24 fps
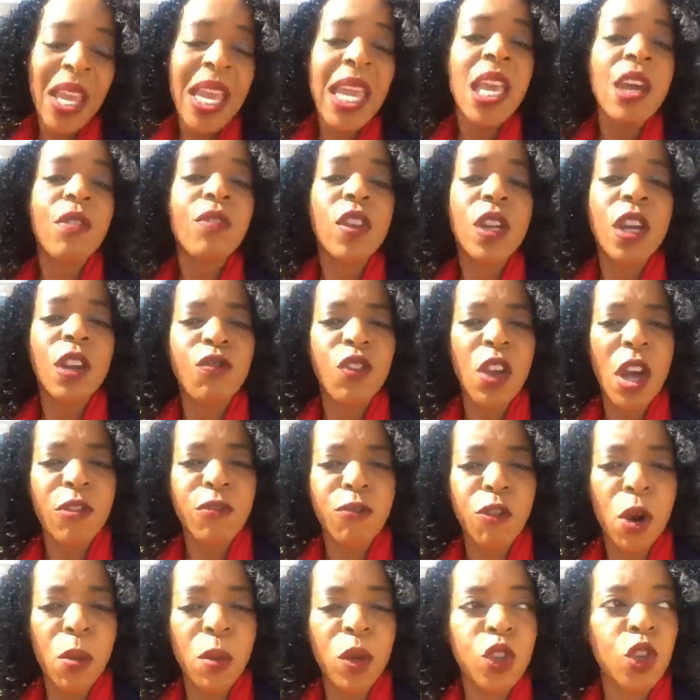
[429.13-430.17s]
Even if you have
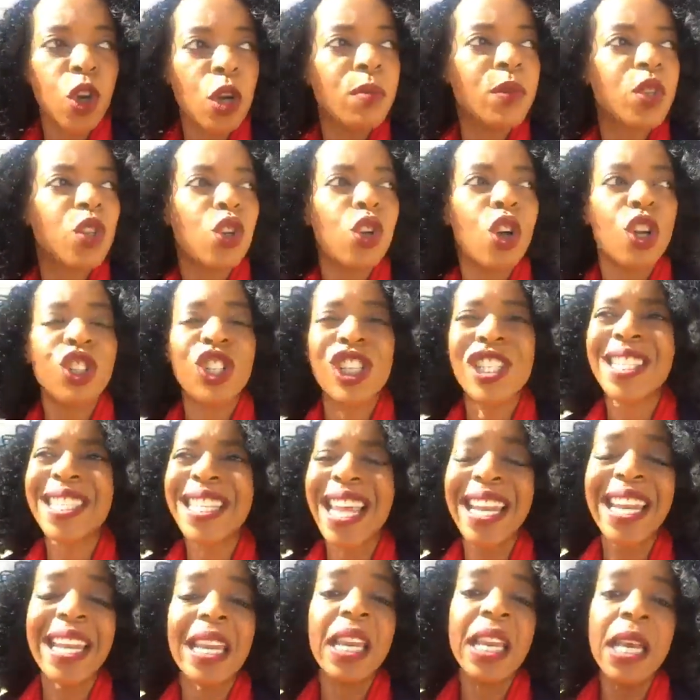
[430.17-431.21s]
formal terms, do not just
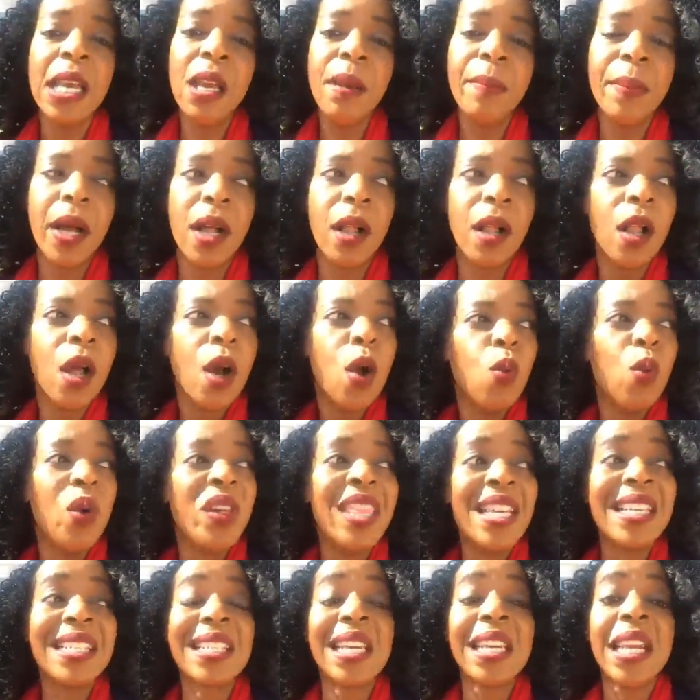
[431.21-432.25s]
send an email with
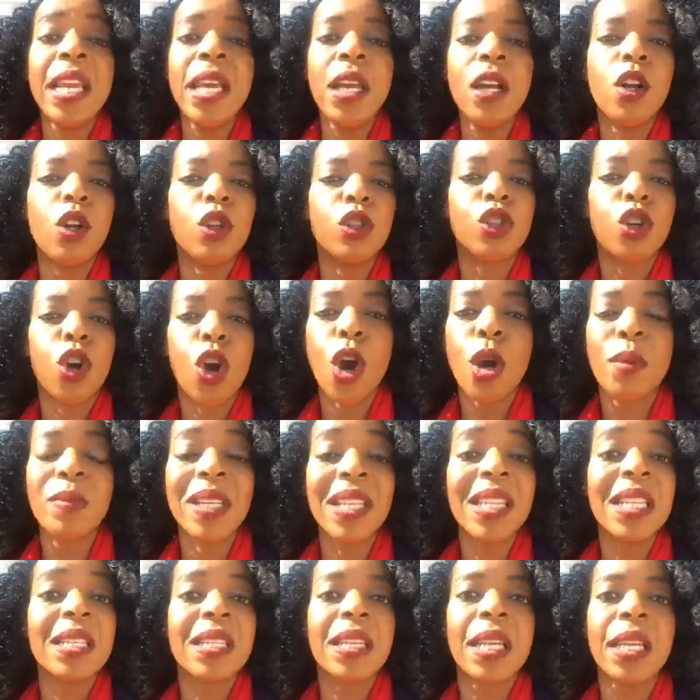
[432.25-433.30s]
these legal terms
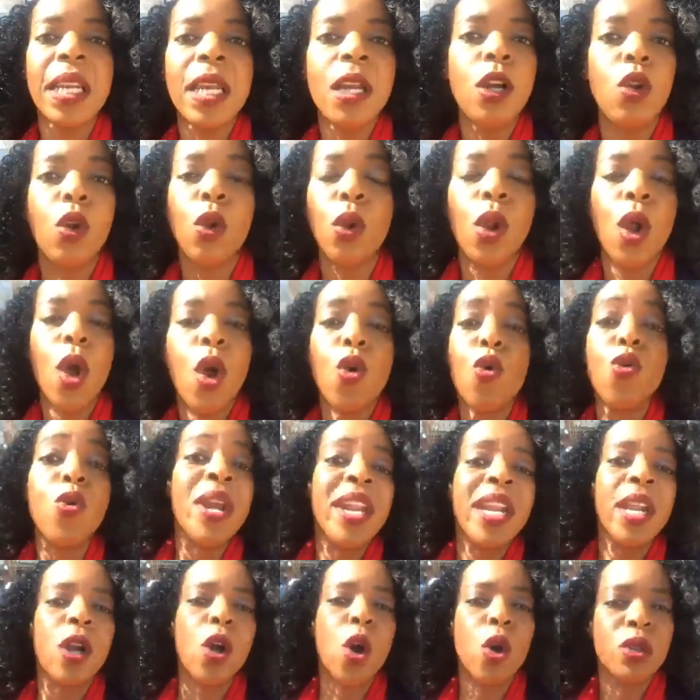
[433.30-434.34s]
and this legal
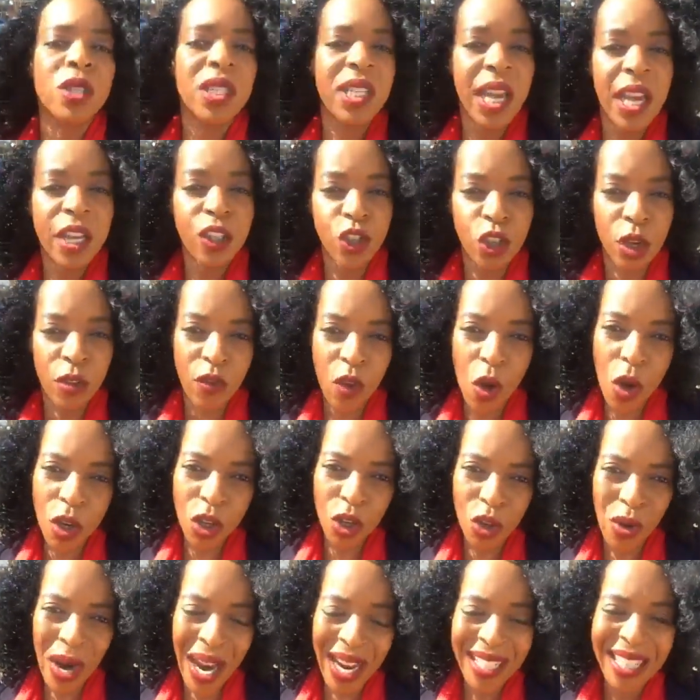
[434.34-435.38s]
renegotiation of
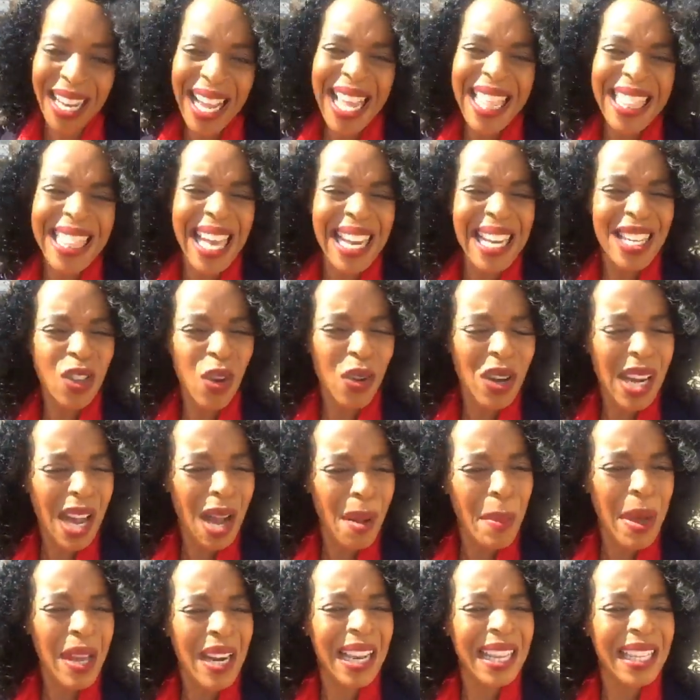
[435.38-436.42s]
contract. That is going to
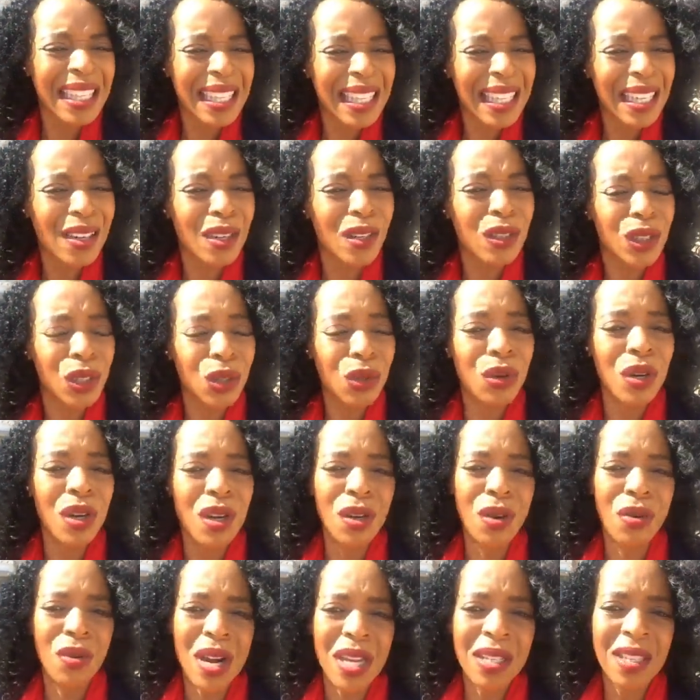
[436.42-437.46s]
come out a little too
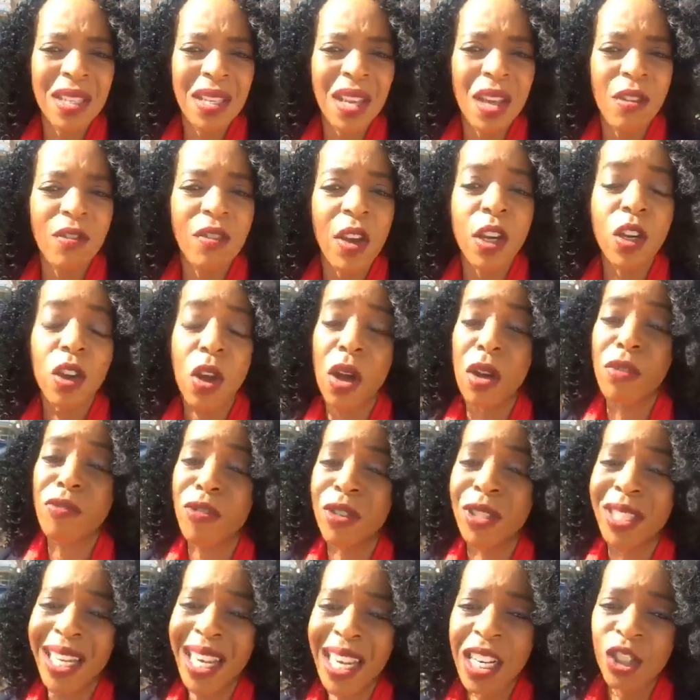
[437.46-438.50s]
aggressive and
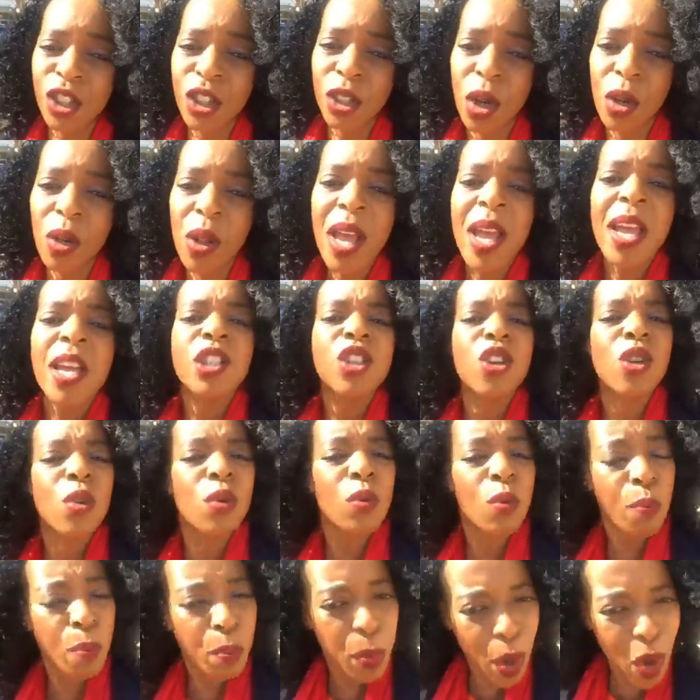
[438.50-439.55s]
confrontational. So
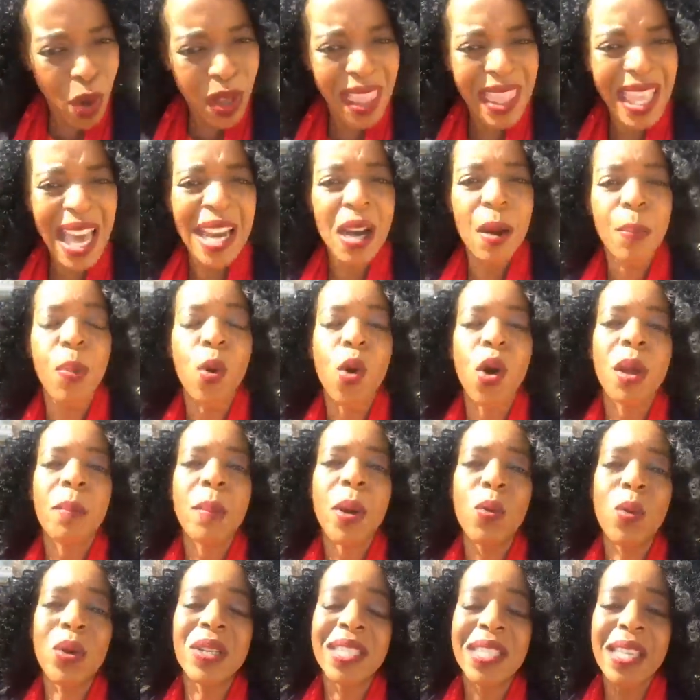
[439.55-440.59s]
book that
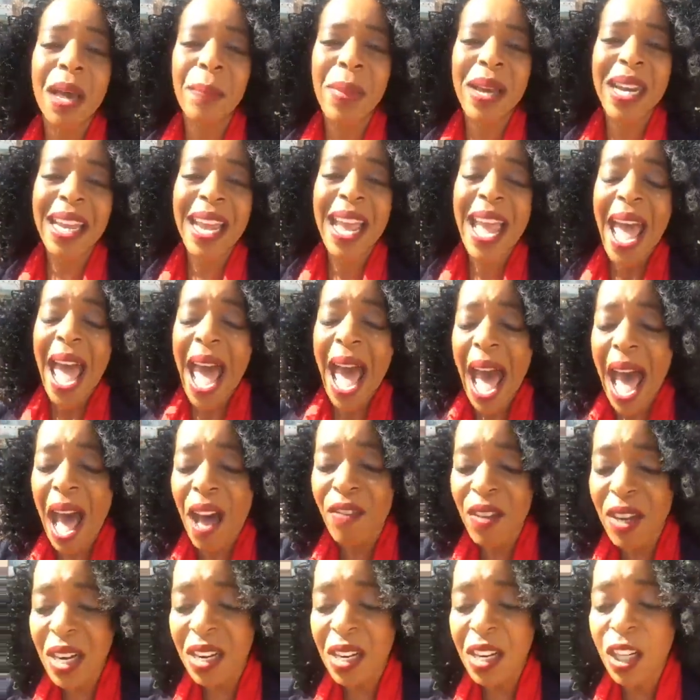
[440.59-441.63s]
appointment with somebody,
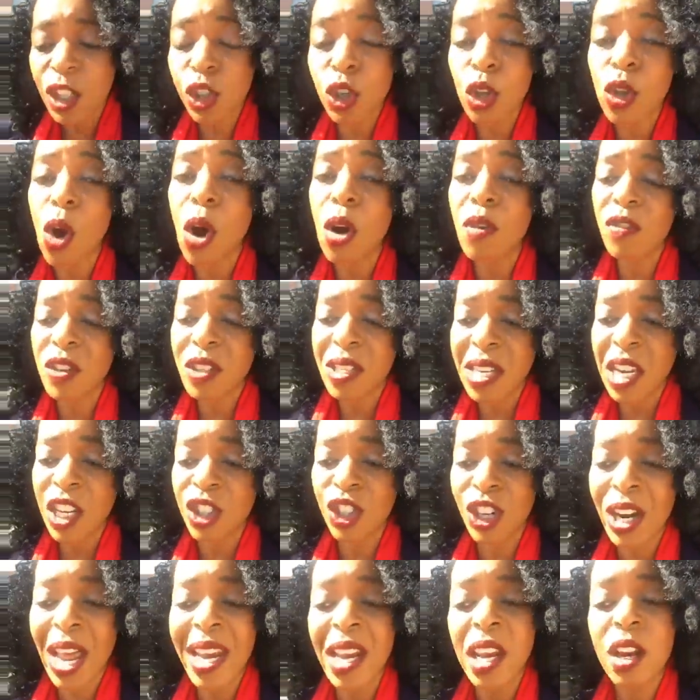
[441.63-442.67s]
have an initial
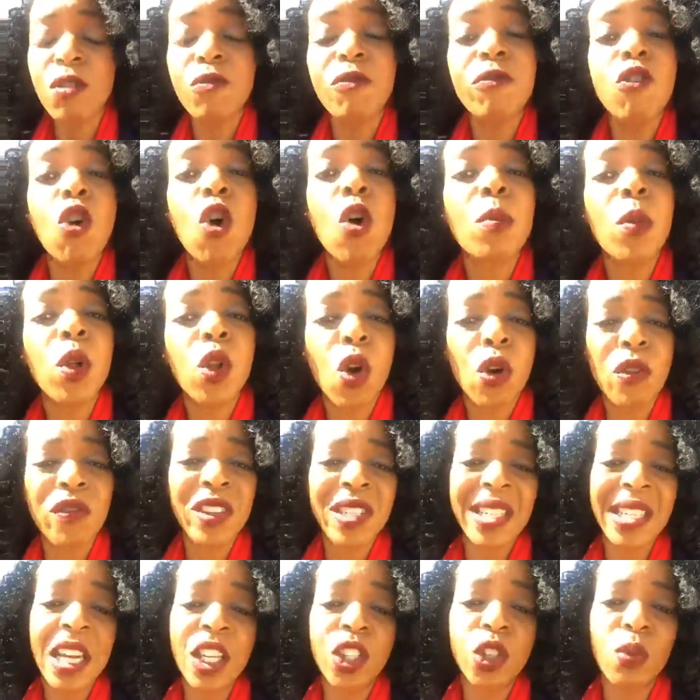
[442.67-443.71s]
conversation, an informal
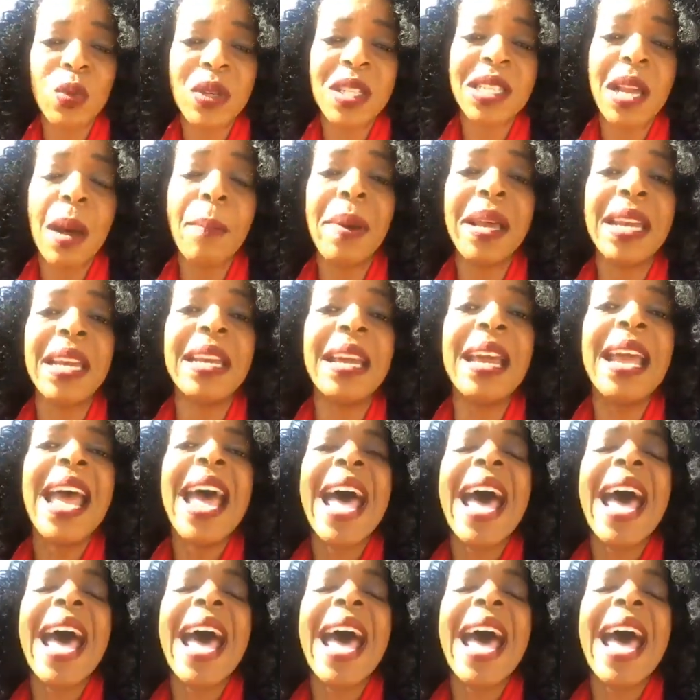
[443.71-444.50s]
conversation with somebody,